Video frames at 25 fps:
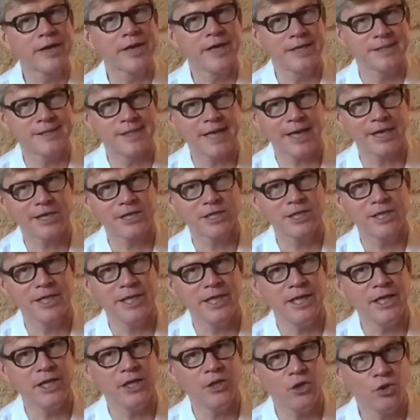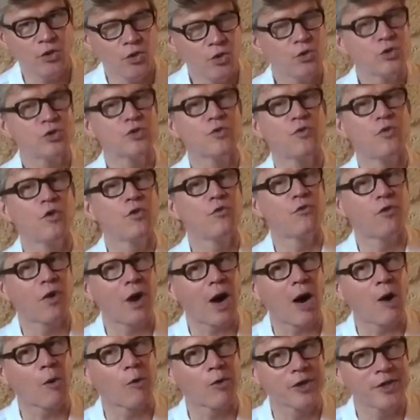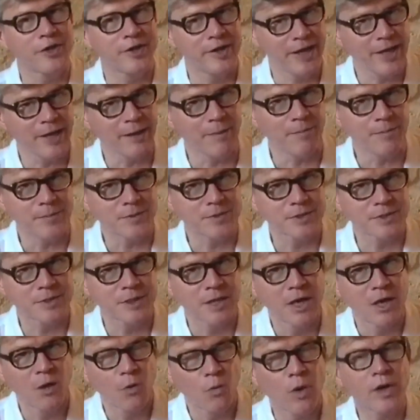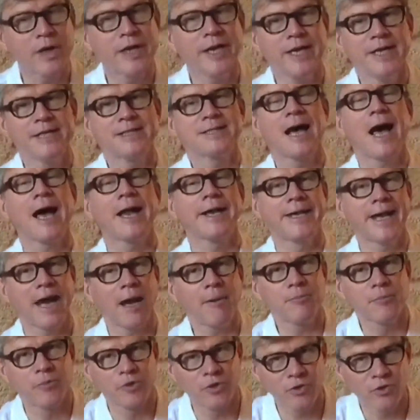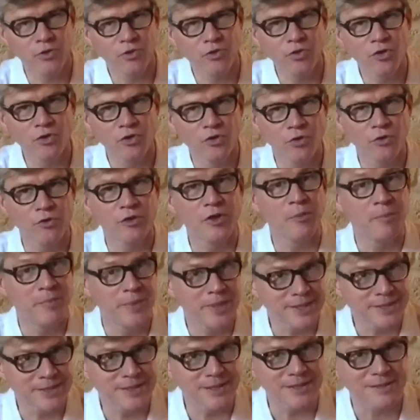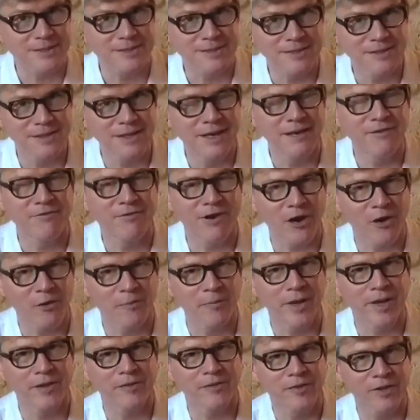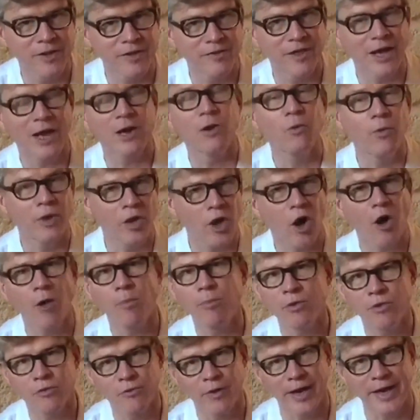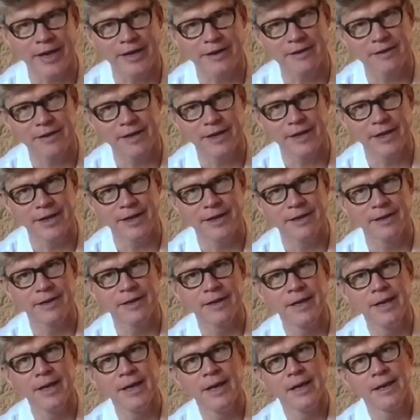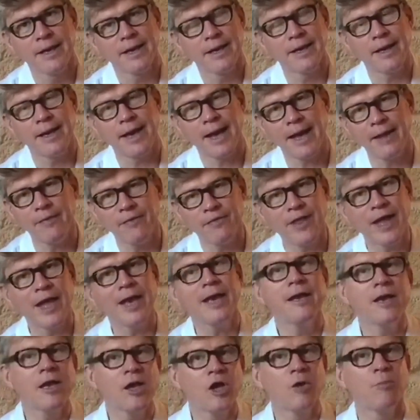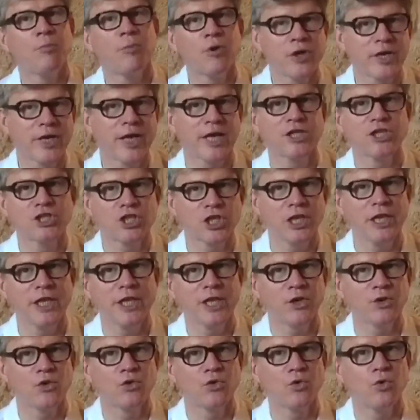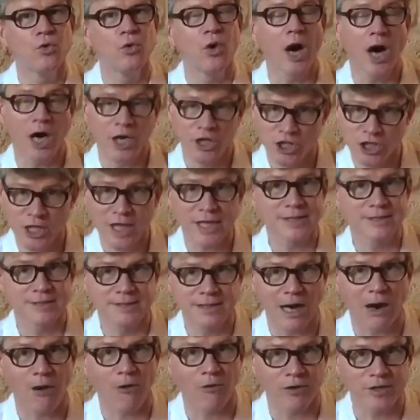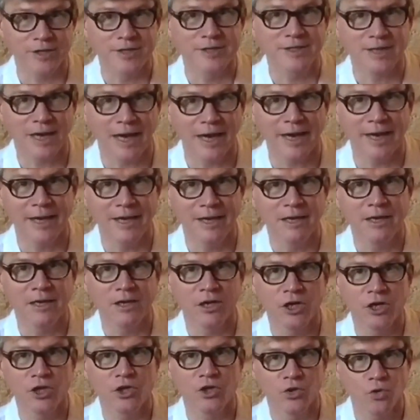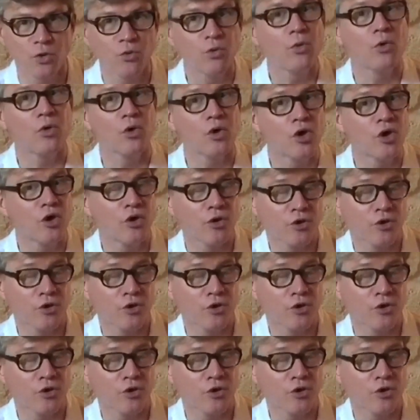is actually useful for our teams, what is adapted to the business environment that we operate in, and then potentially to adjust our style to